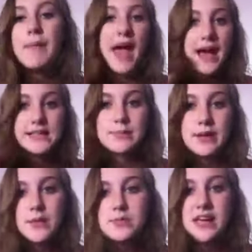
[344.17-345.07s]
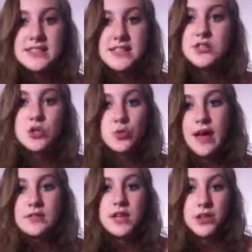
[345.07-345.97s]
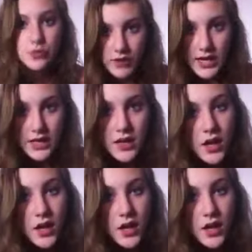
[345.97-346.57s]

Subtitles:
It hasn't been updated since 2003.